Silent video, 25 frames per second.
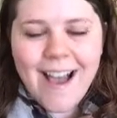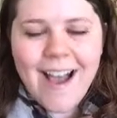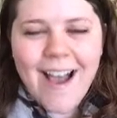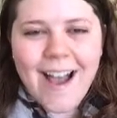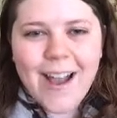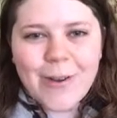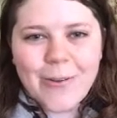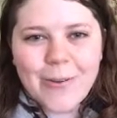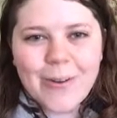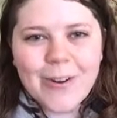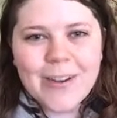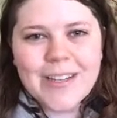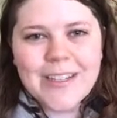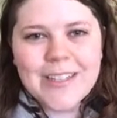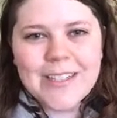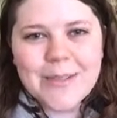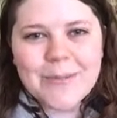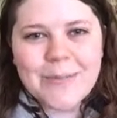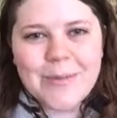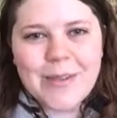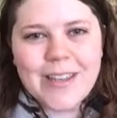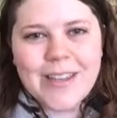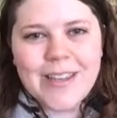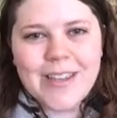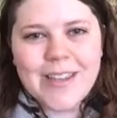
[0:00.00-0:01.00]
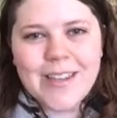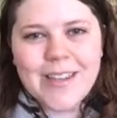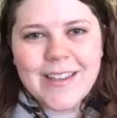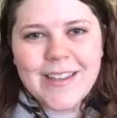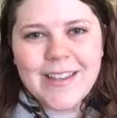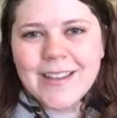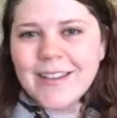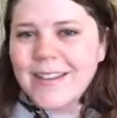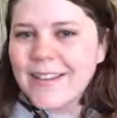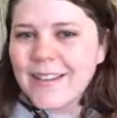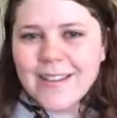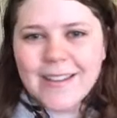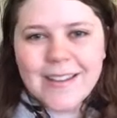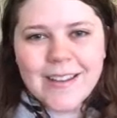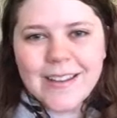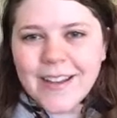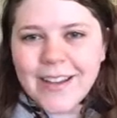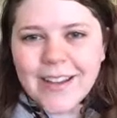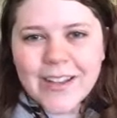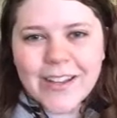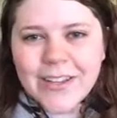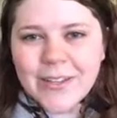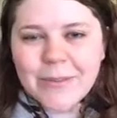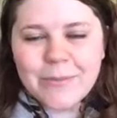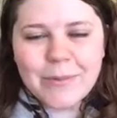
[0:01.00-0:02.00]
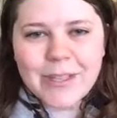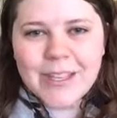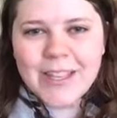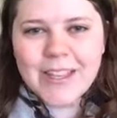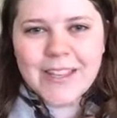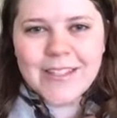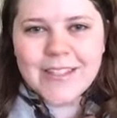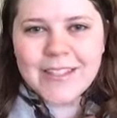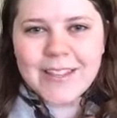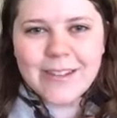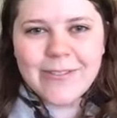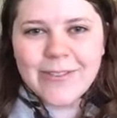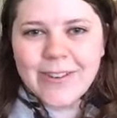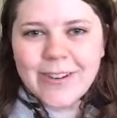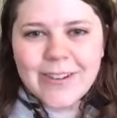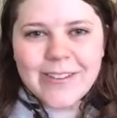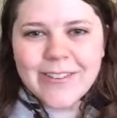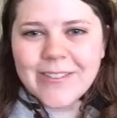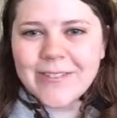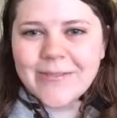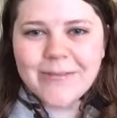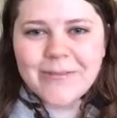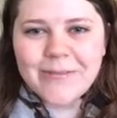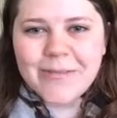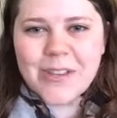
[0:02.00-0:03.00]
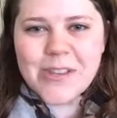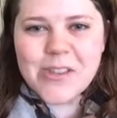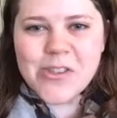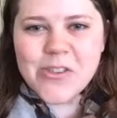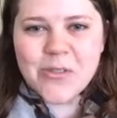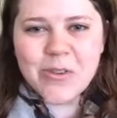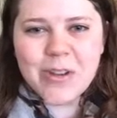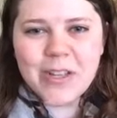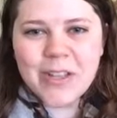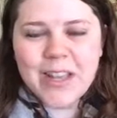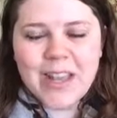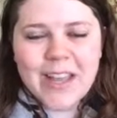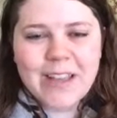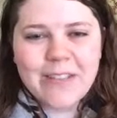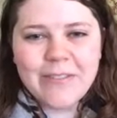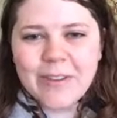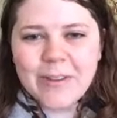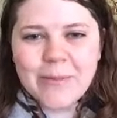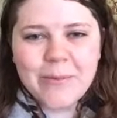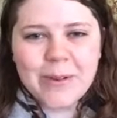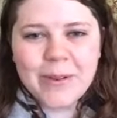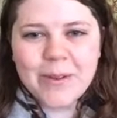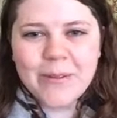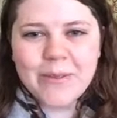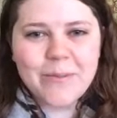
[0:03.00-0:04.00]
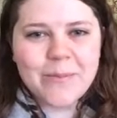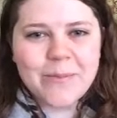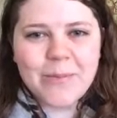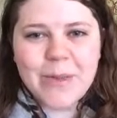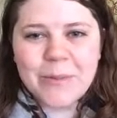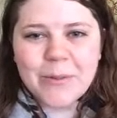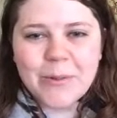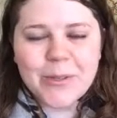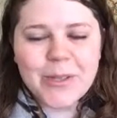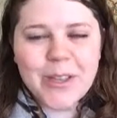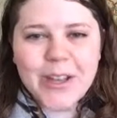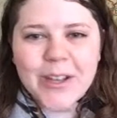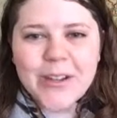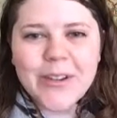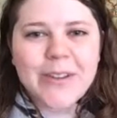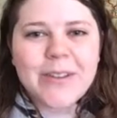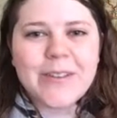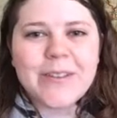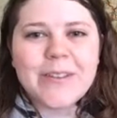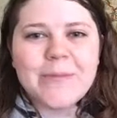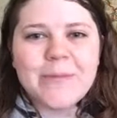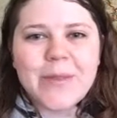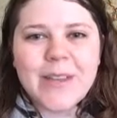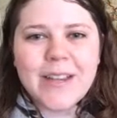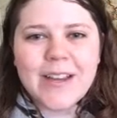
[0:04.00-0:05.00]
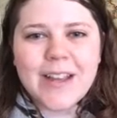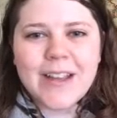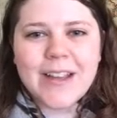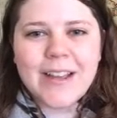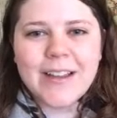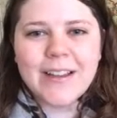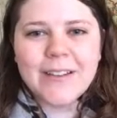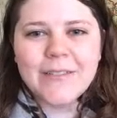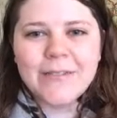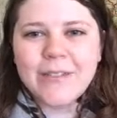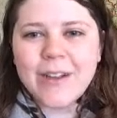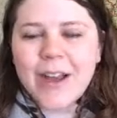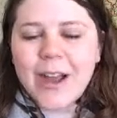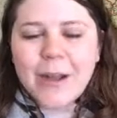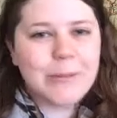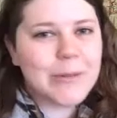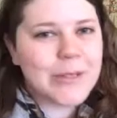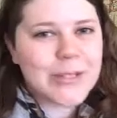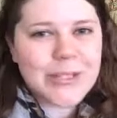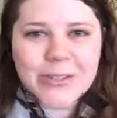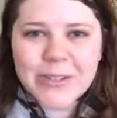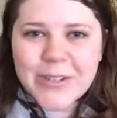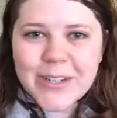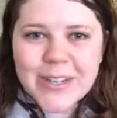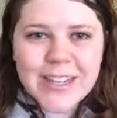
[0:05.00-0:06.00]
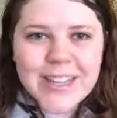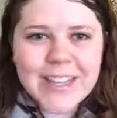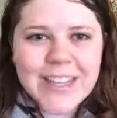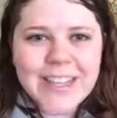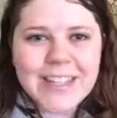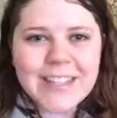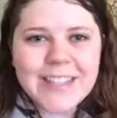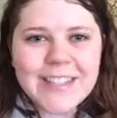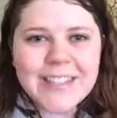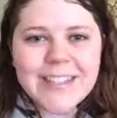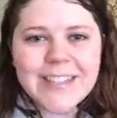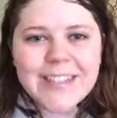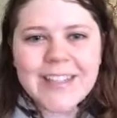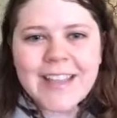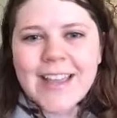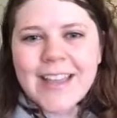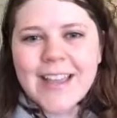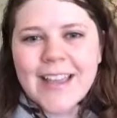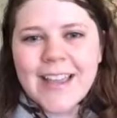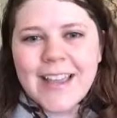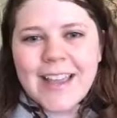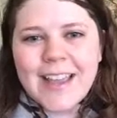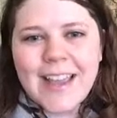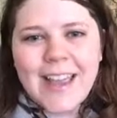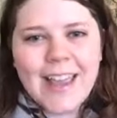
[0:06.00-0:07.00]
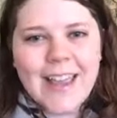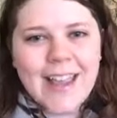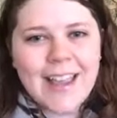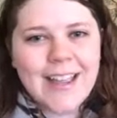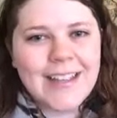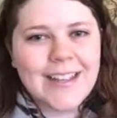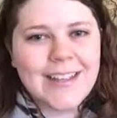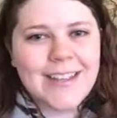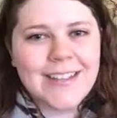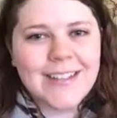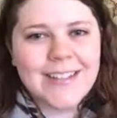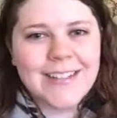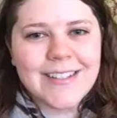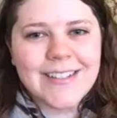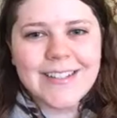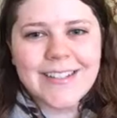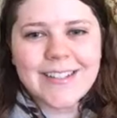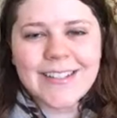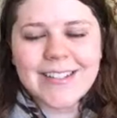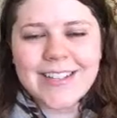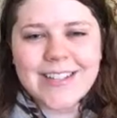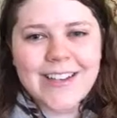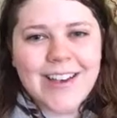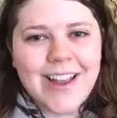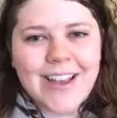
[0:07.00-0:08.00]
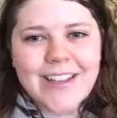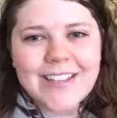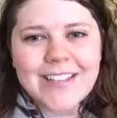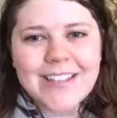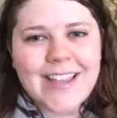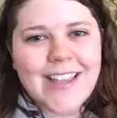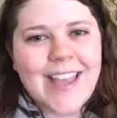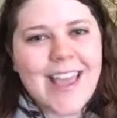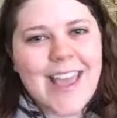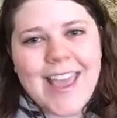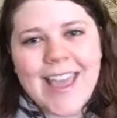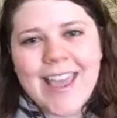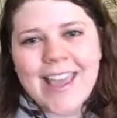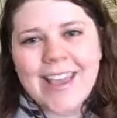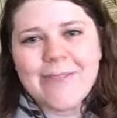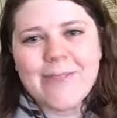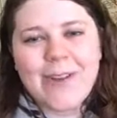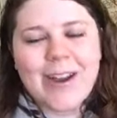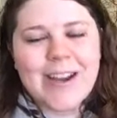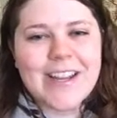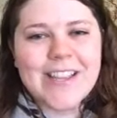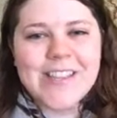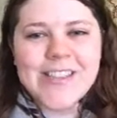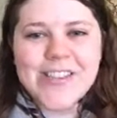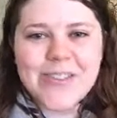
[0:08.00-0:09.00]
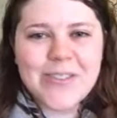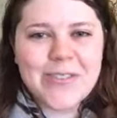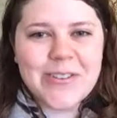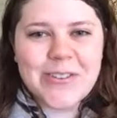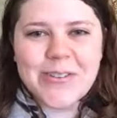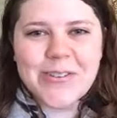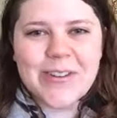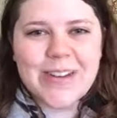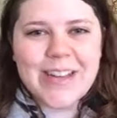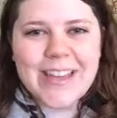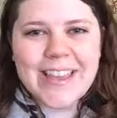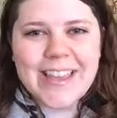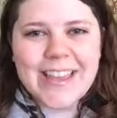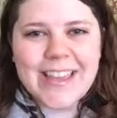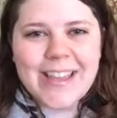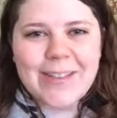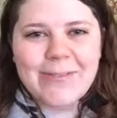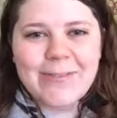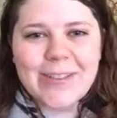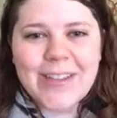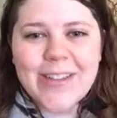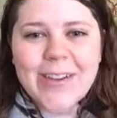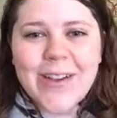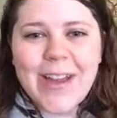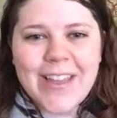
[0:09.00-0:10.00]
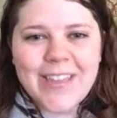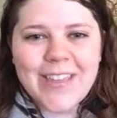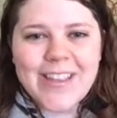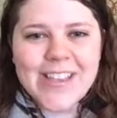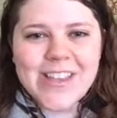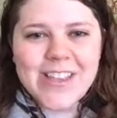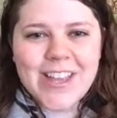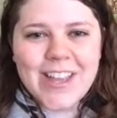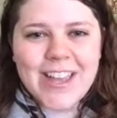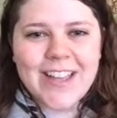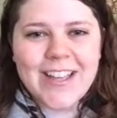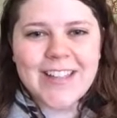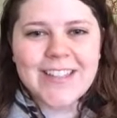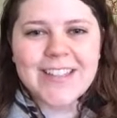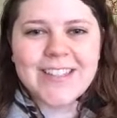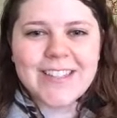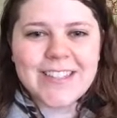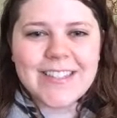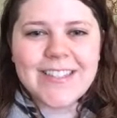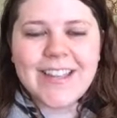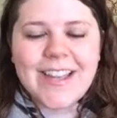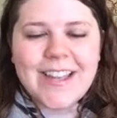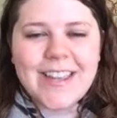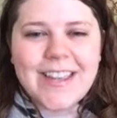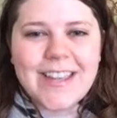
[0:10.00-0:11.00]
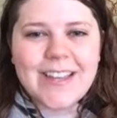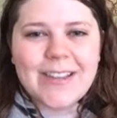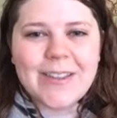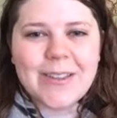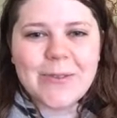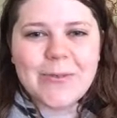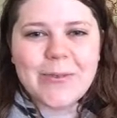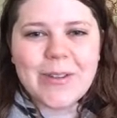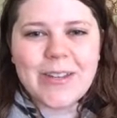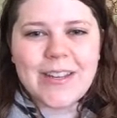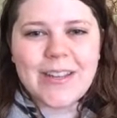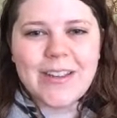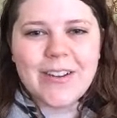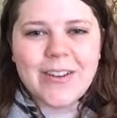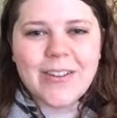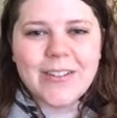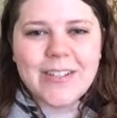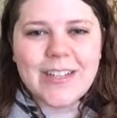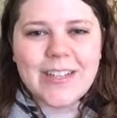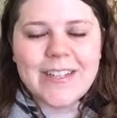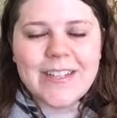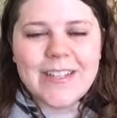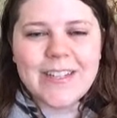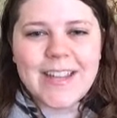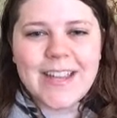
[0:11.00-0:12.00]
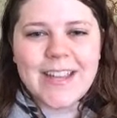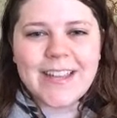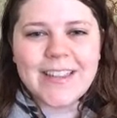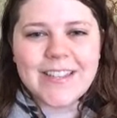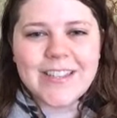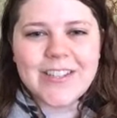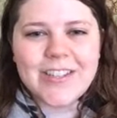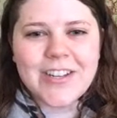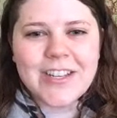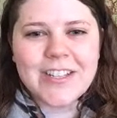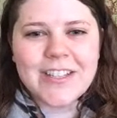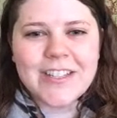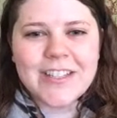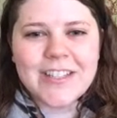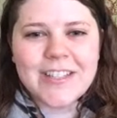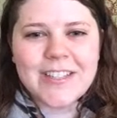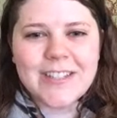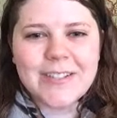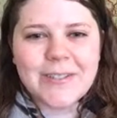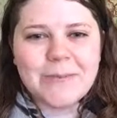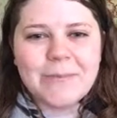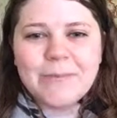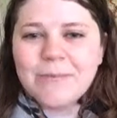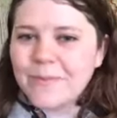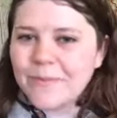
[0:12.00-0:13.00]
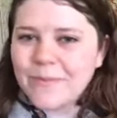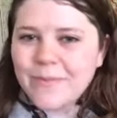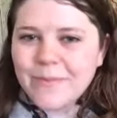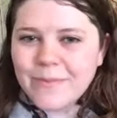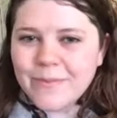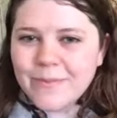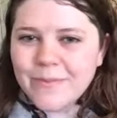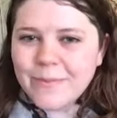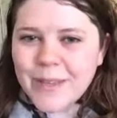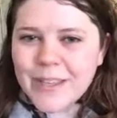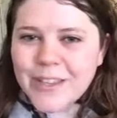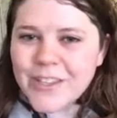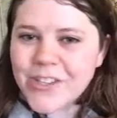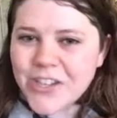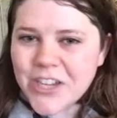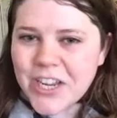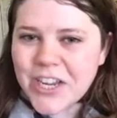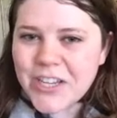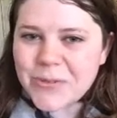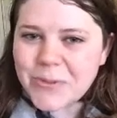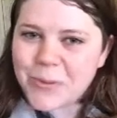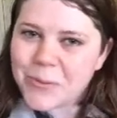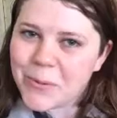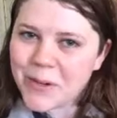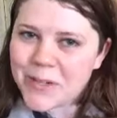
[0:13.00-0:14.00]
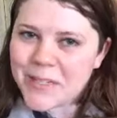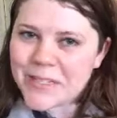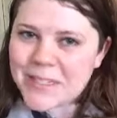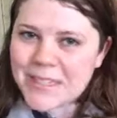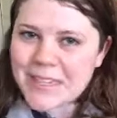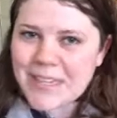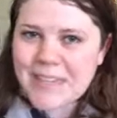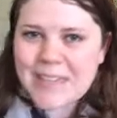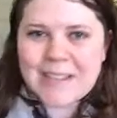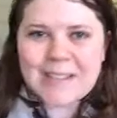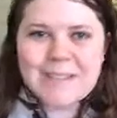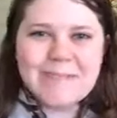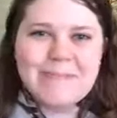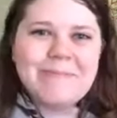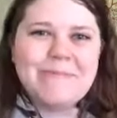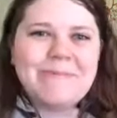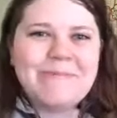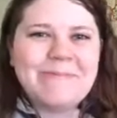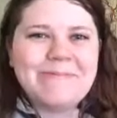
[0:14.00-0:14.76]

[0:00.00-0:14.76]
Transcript: I want it to be a good place. I want to enjoy life. I want people younger than me to have opportunities, and to not say, hey, why didn't you do anything when you had the chance? I think that we all need to take the chance to be the change we want to see.